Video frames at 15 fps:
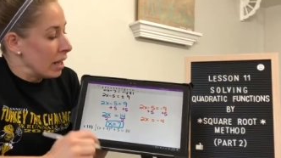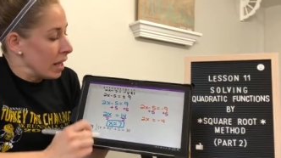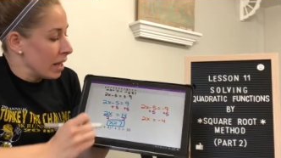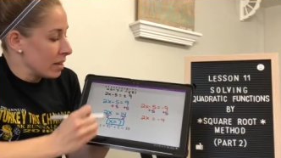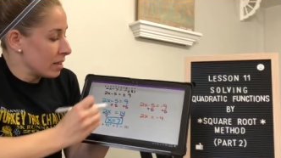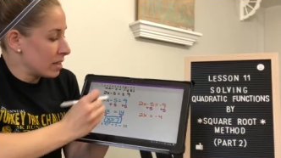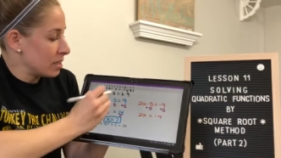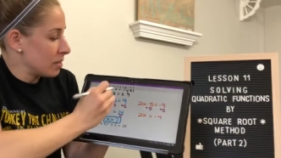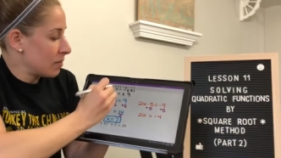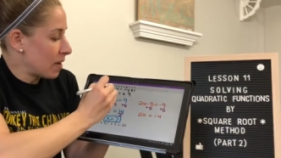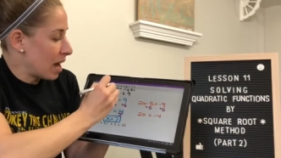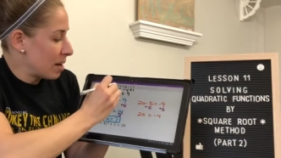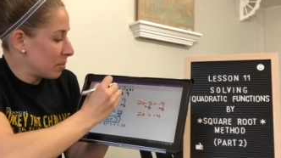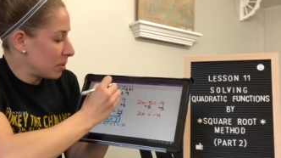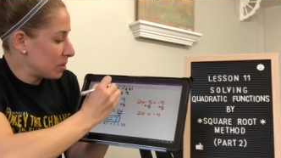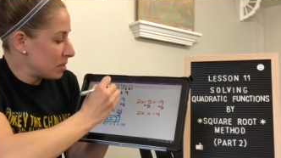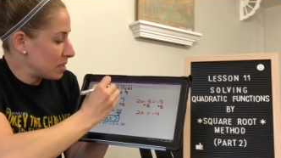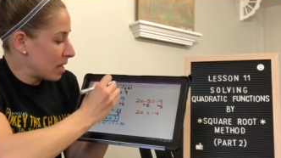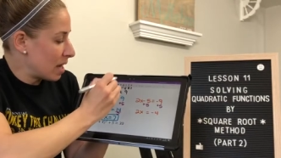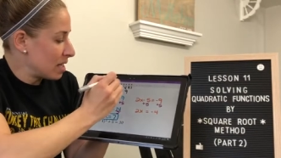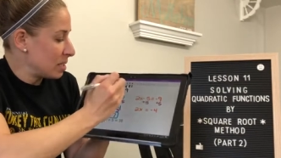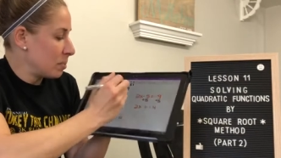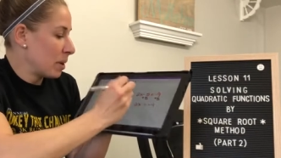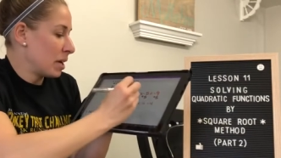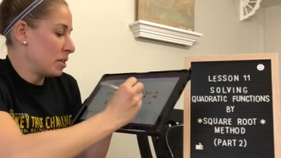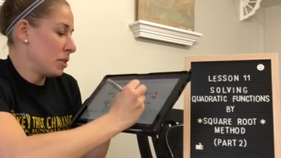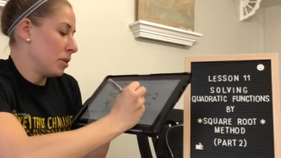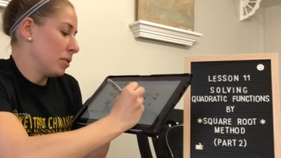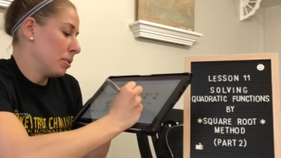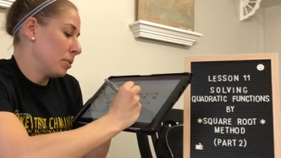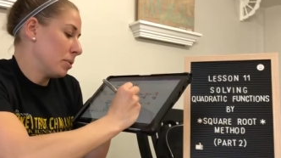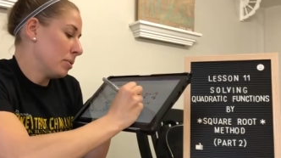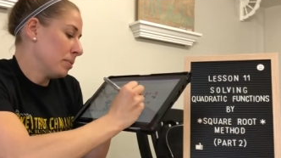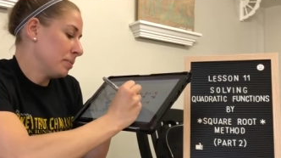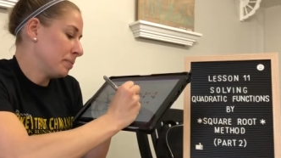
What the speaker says: And then divide both sides by 2.